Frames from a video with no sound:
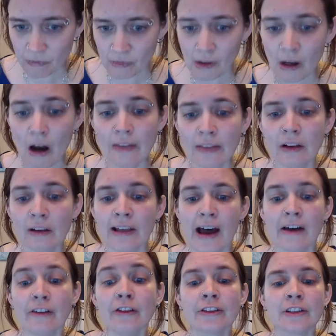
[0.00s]
on the
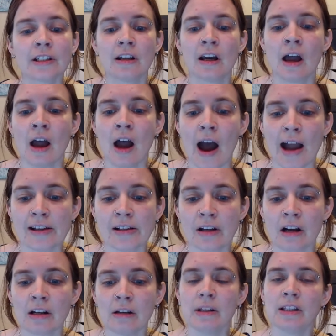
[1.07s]
left, I
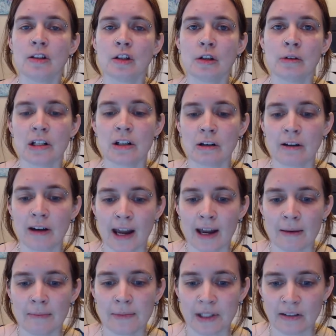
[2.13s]
started with 200
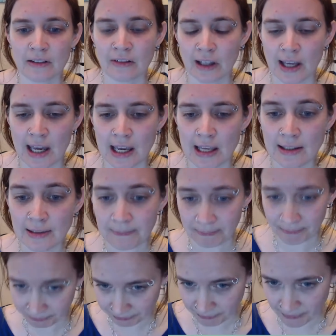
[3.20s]
grams of glaze.
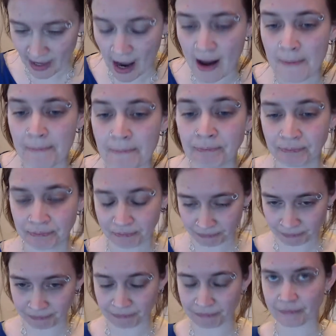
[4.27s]

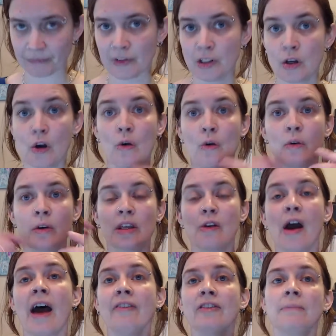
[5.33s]
So you
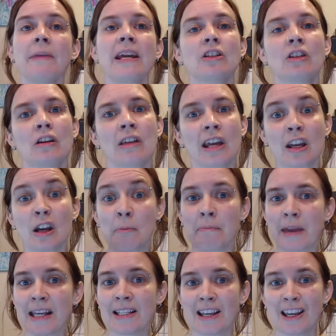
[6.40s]
have to make sure that you're
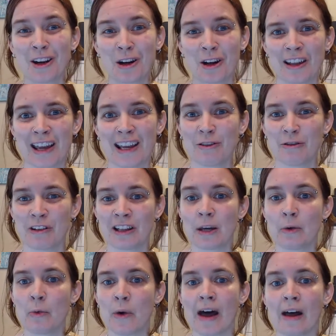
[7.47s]
mixing your glaze really
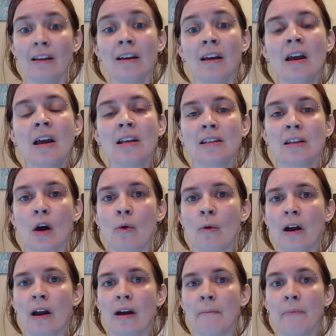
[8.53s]
well.
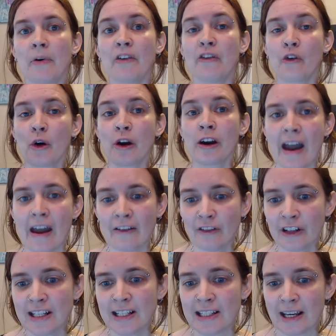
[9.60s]
So before
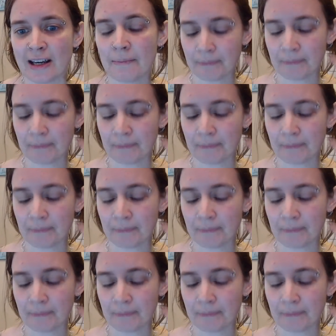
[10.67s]
every dip,